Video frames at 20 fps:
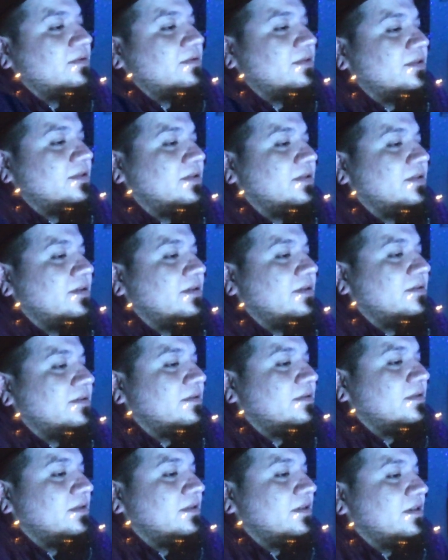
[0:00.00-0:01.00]
You know,
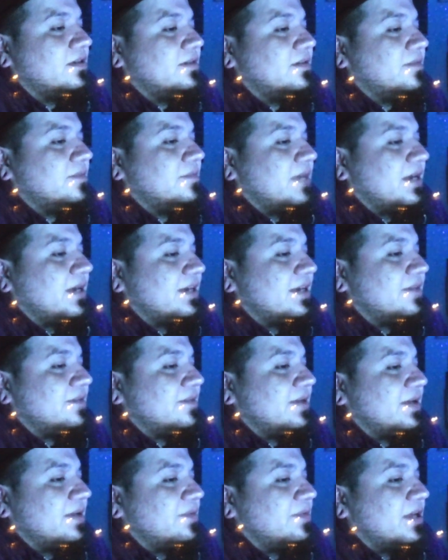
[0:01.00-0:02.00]

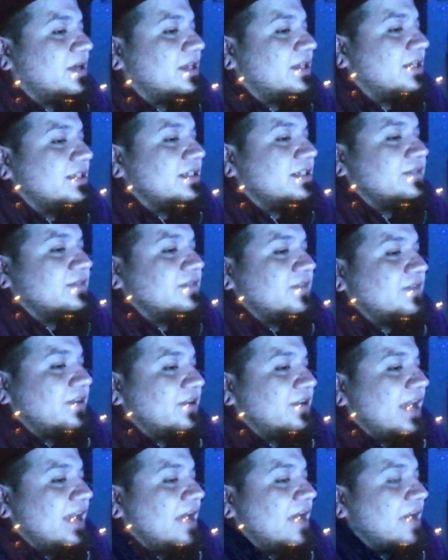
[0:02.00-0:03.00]
my body is very
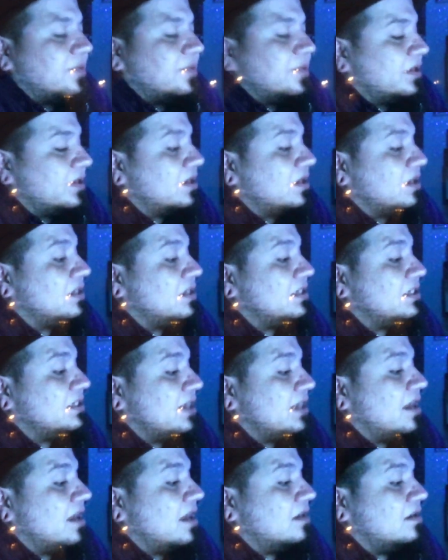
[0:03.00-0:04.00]
happy and
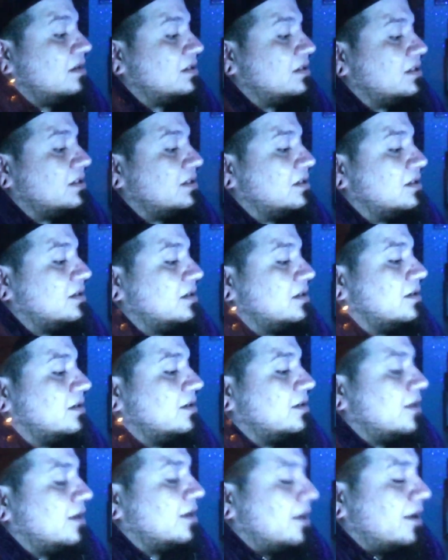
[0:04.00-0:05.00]
content.
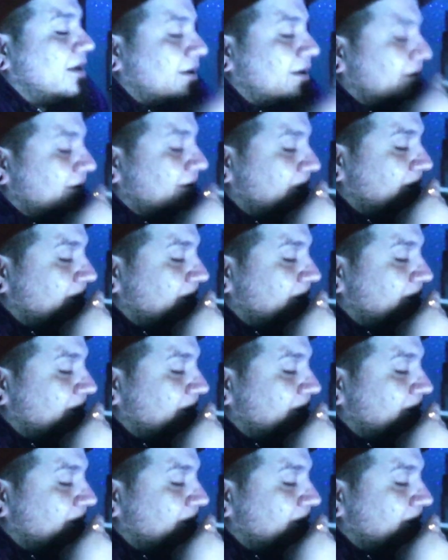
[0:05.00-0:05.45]
Uh,